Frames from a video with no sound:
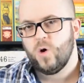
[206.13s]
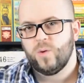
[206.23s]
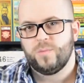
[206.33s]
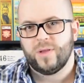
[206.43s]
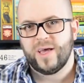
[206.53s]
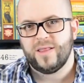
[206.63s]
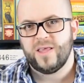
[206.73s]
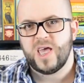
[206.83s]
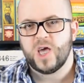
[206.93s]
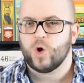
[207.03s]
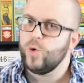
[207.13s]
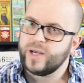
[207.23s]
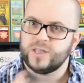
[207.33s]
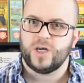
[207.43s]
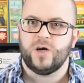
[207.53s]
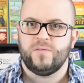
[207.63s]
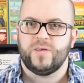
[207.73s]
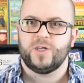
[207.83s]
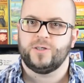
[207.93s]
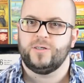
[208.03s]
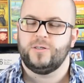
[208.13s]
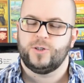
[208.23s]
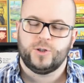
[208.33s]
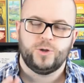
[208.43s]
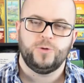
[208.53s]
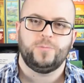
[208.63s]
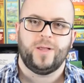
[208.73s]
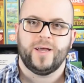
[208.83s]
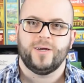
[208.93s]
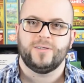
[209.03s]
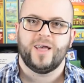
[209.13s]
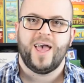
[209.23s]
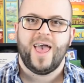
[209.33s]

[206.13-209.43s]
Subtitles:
We played the Quick Start Adventure, 2 players,